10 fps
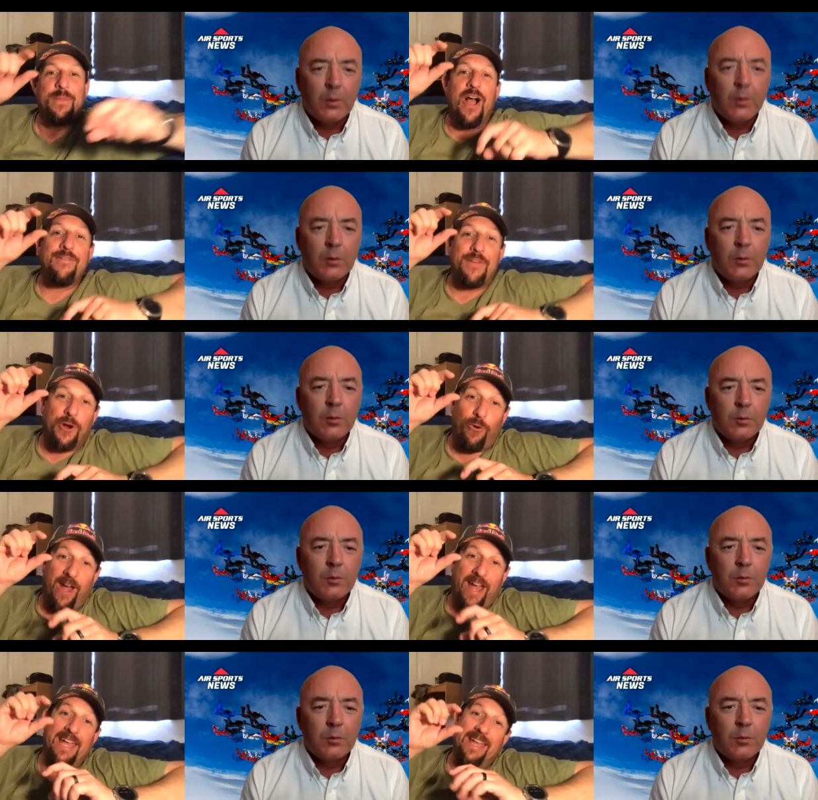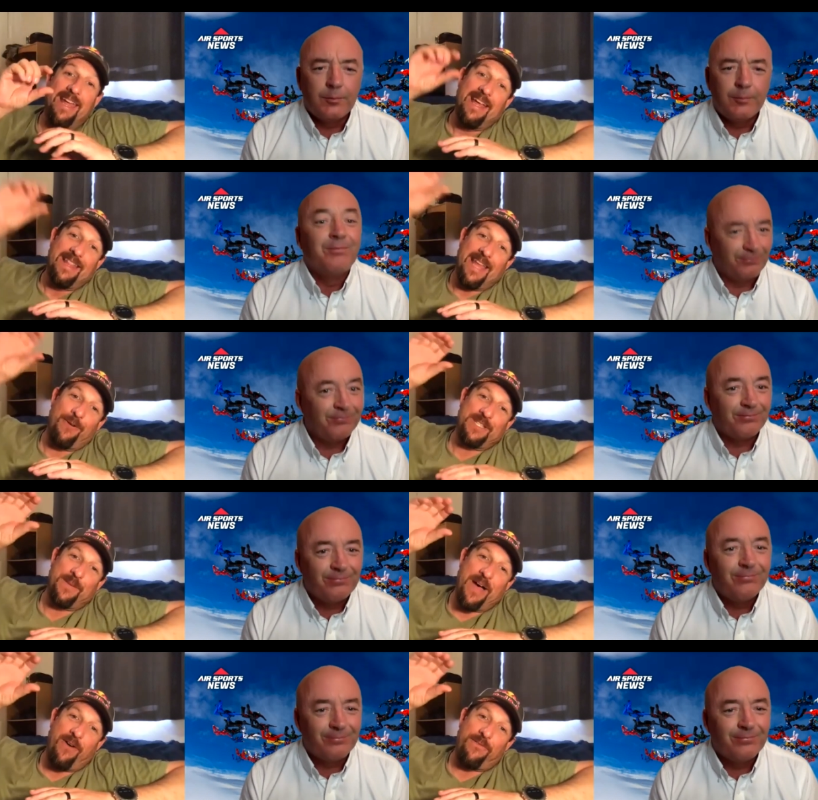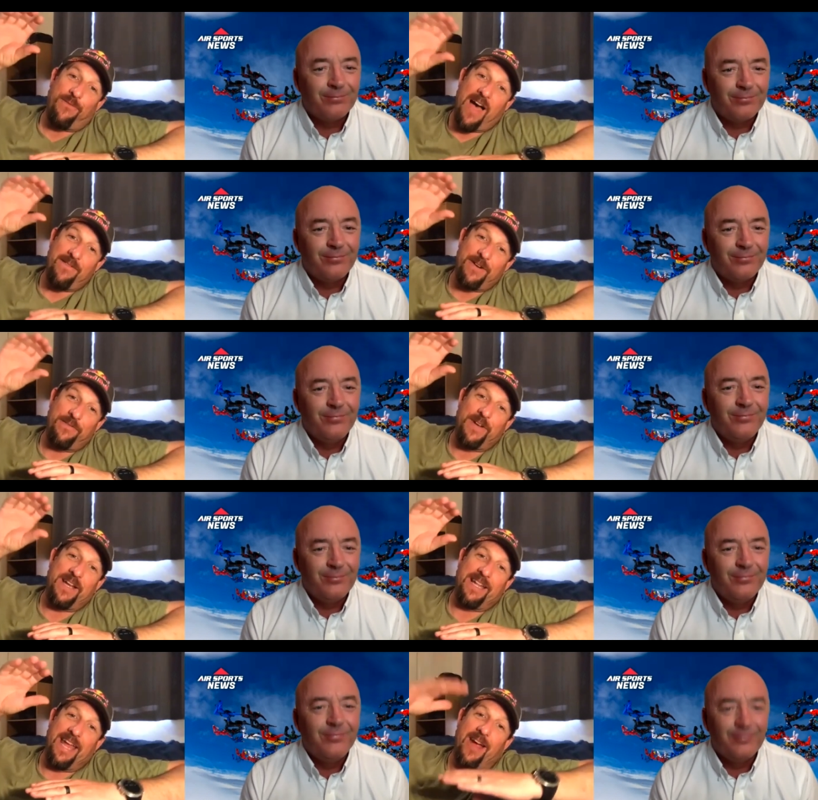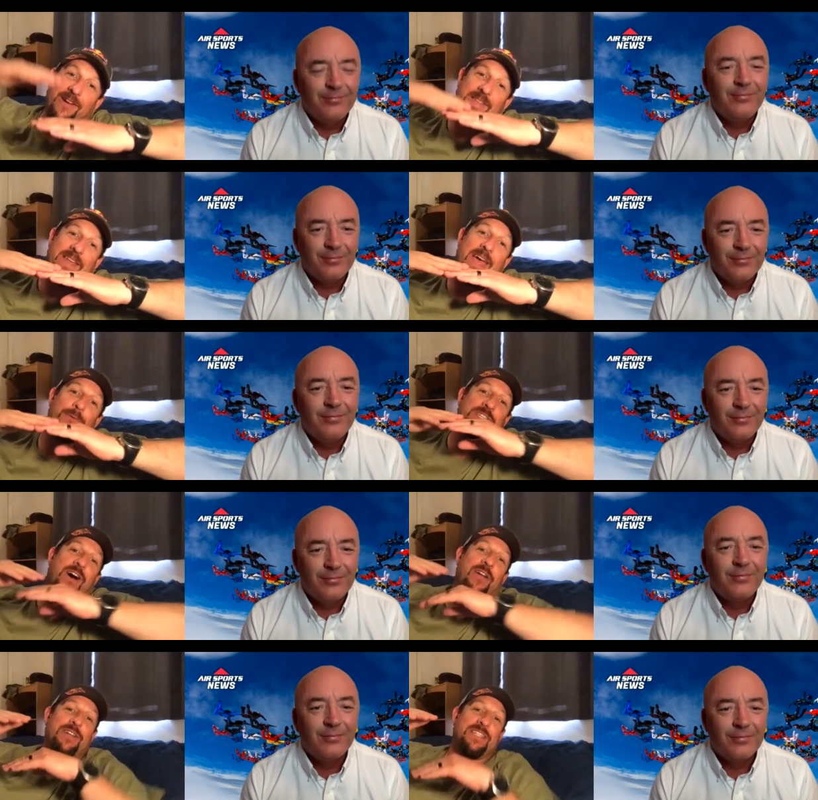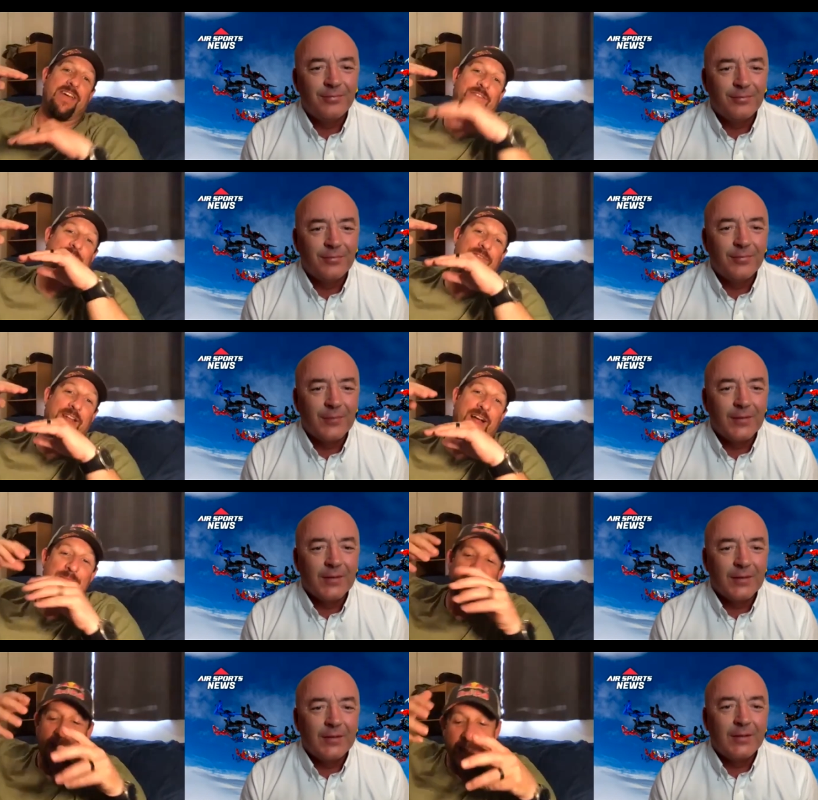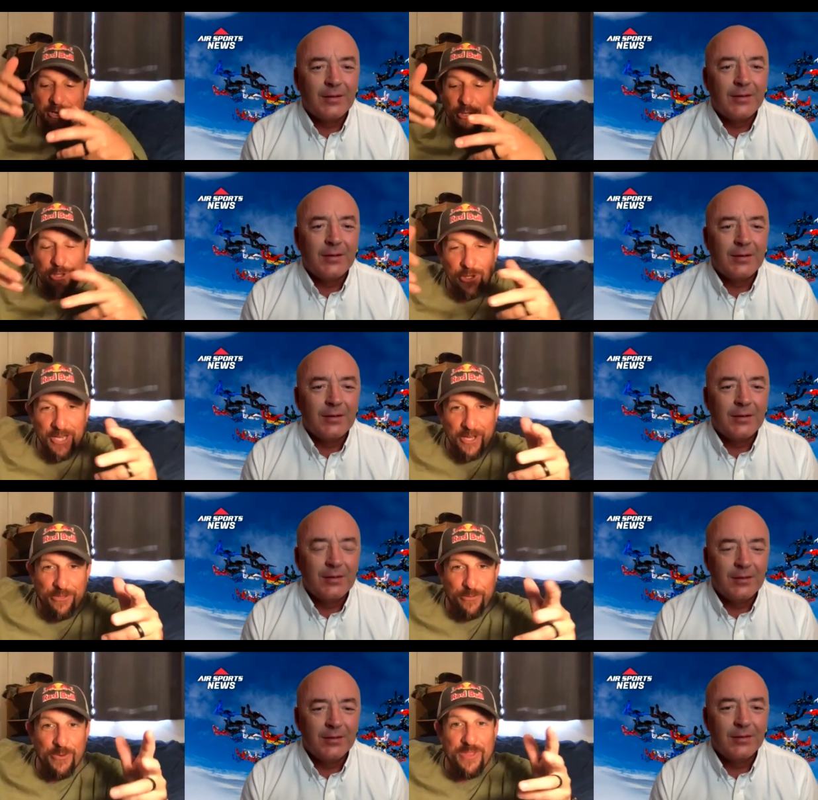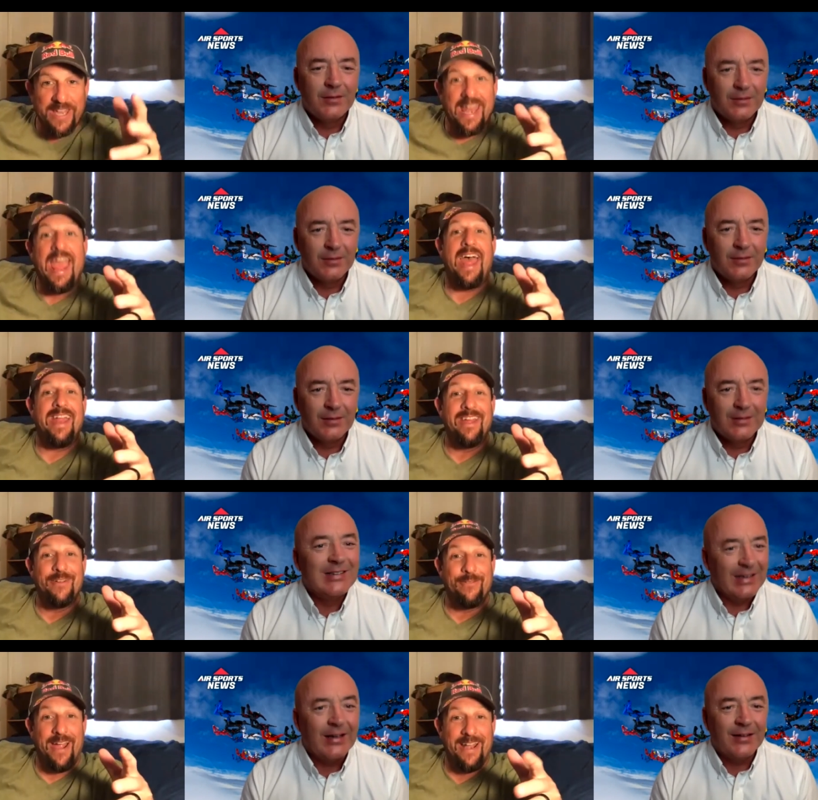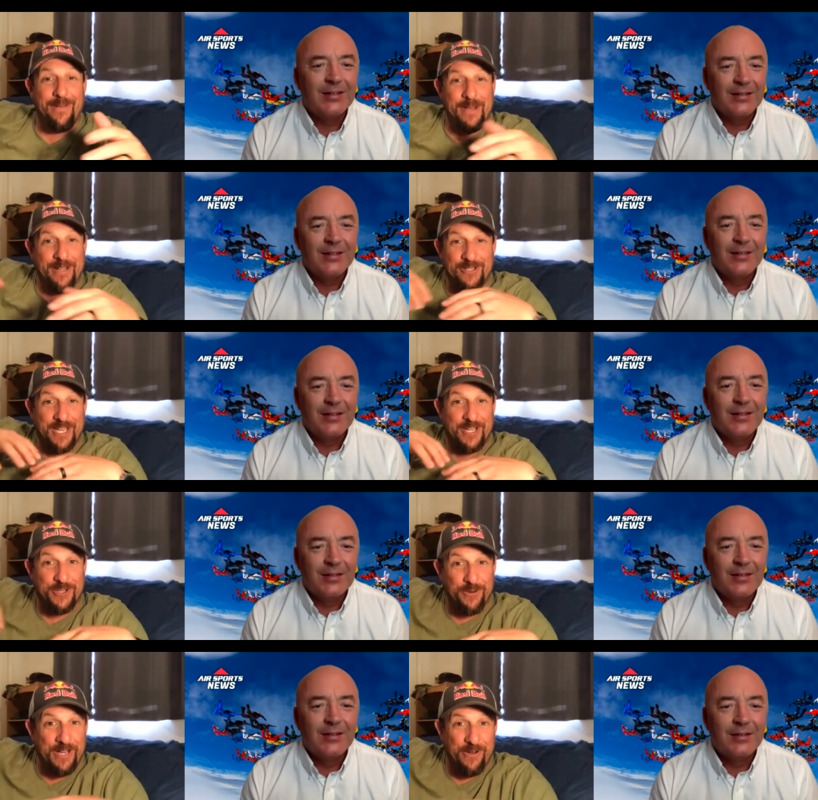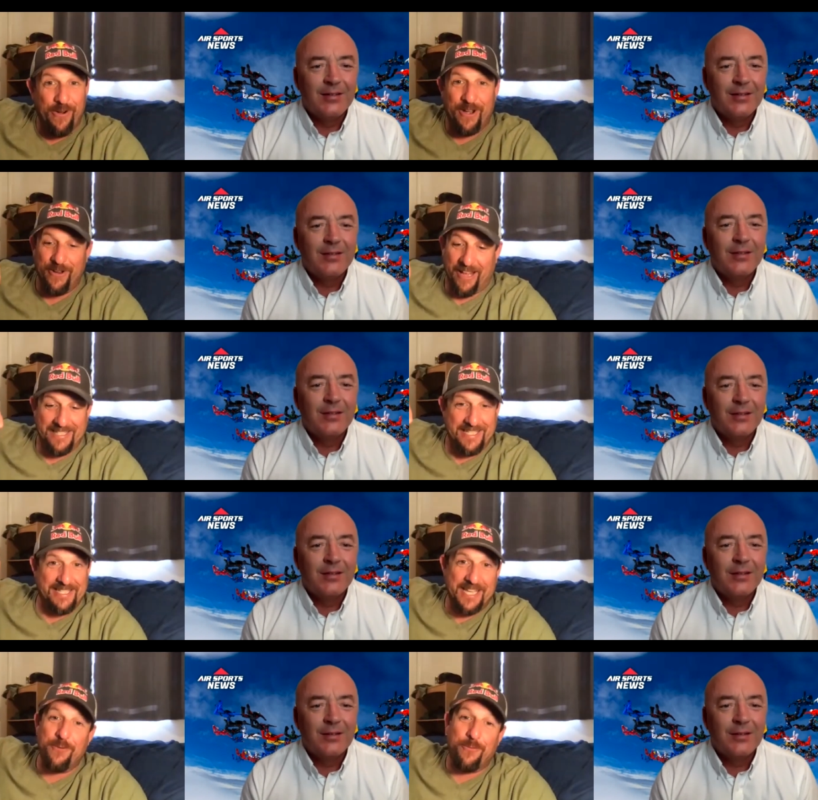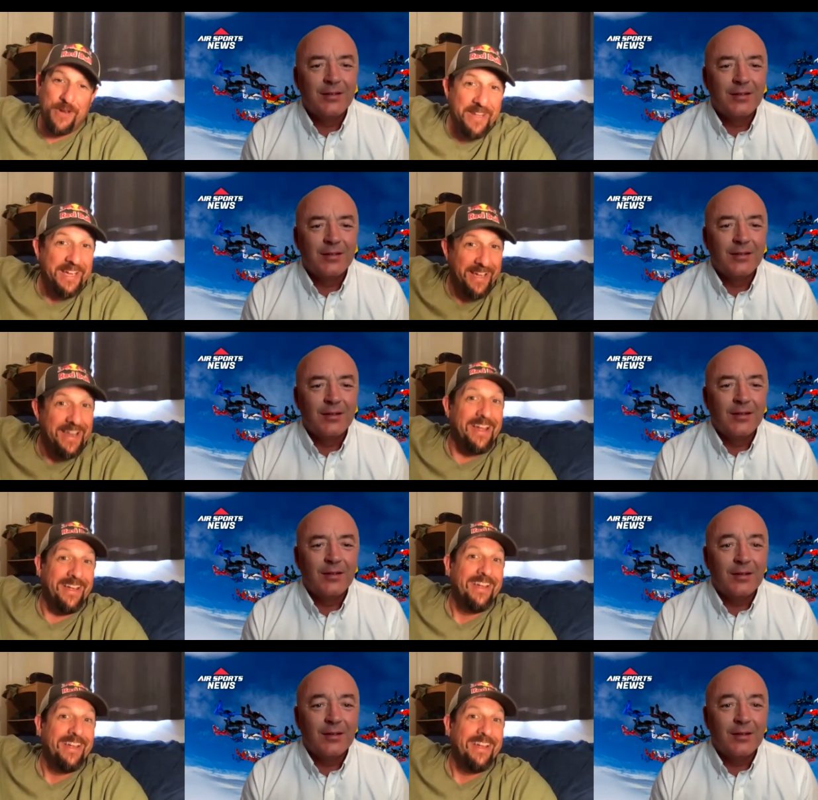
Speaker 1: off a crane that was about 500 feet in the air and the net was 170 feet up, and you're looking through the net right? I mean, it looks like a screen door, and you're like, is this thing really gonna